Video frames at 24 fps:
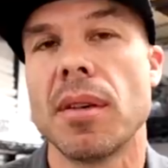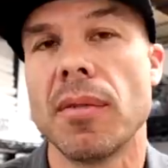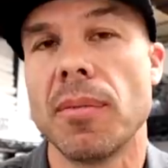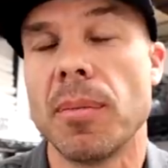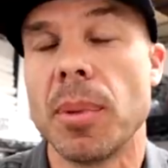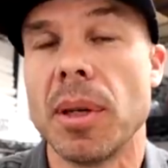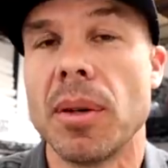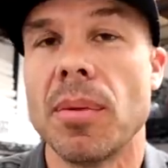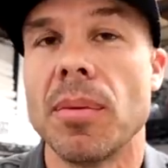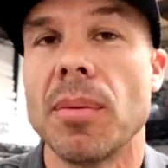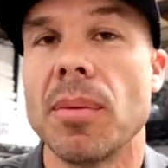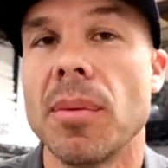that have
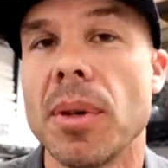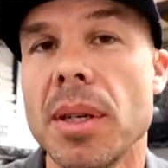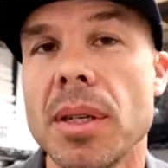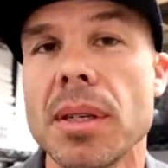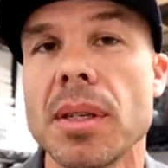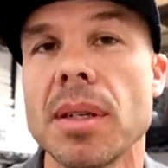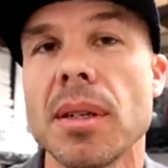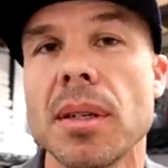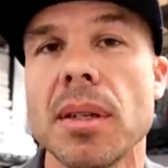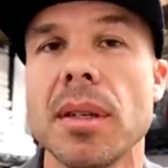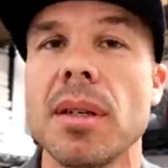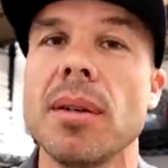been
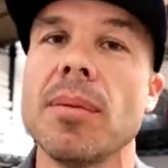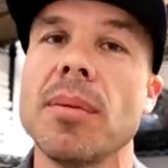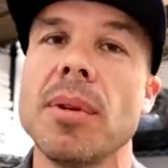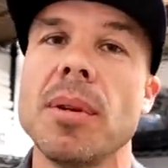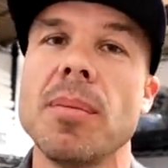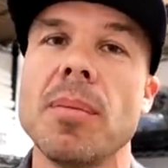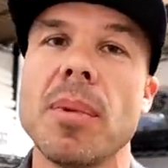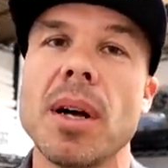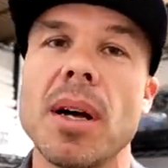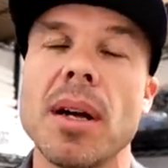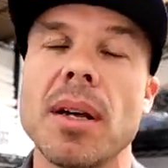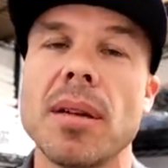recently
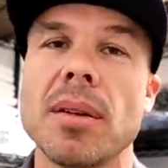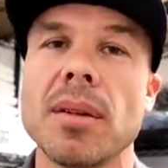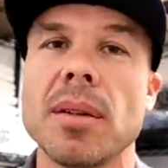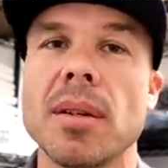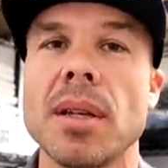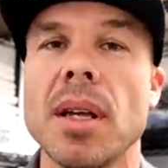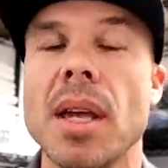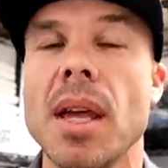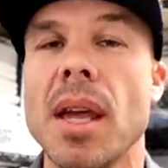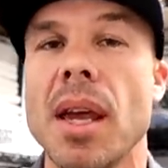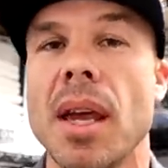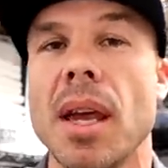
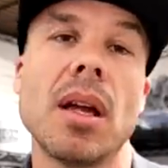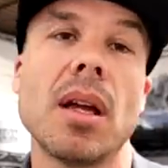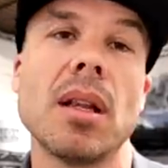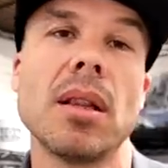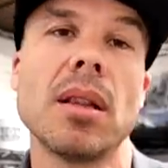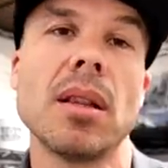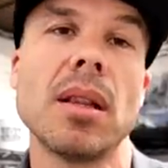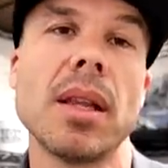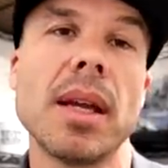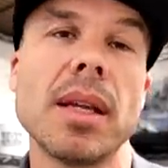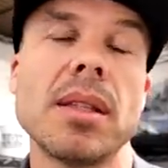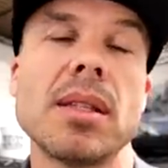remodeled. Uh,
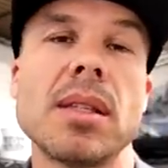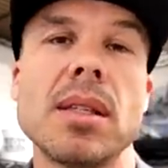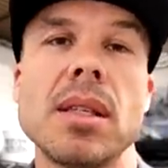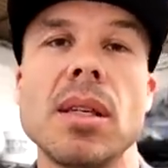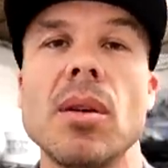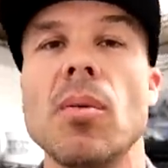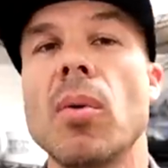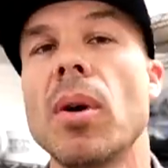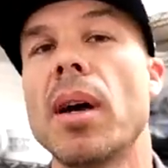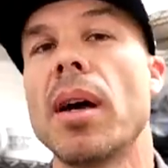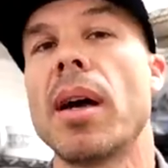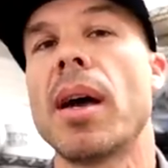let's
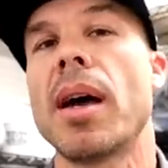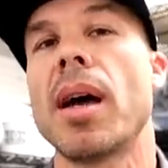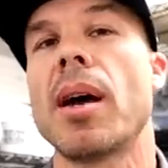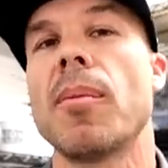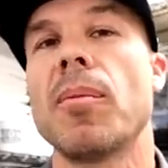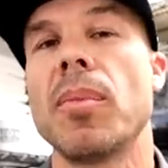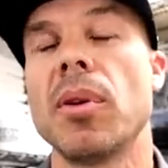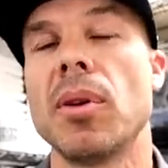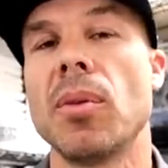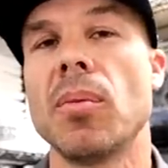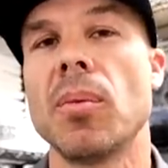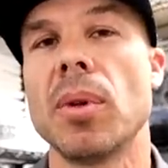see what
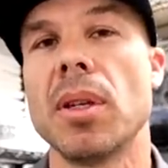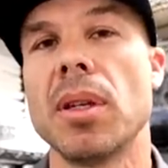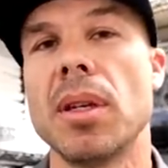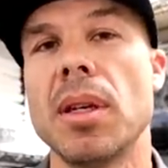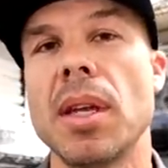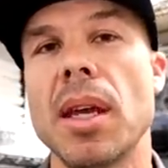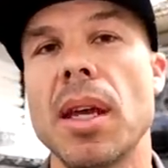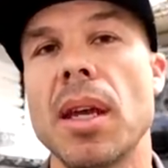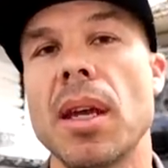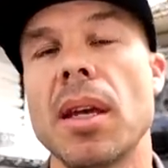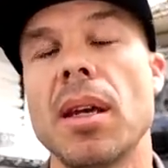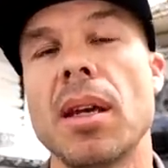happened with
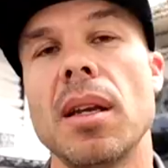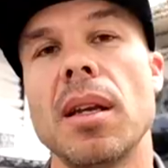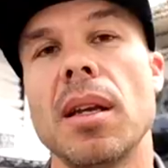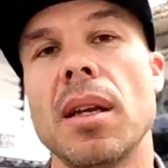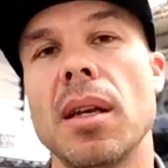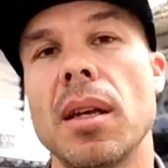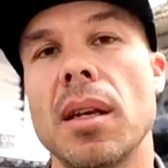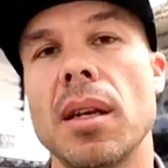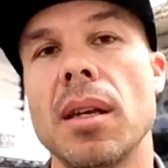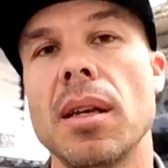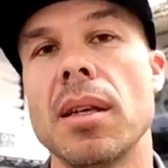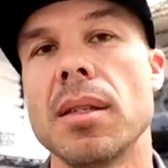Dan
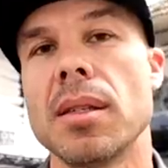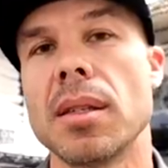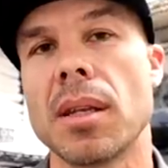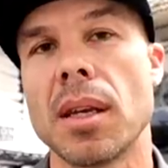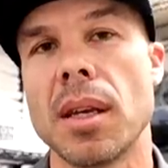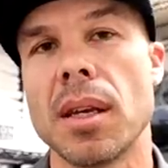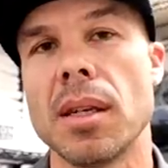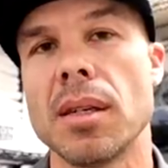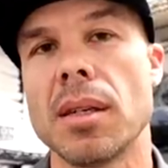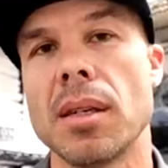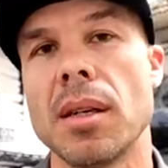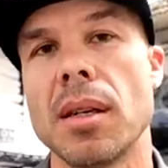and his
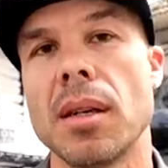case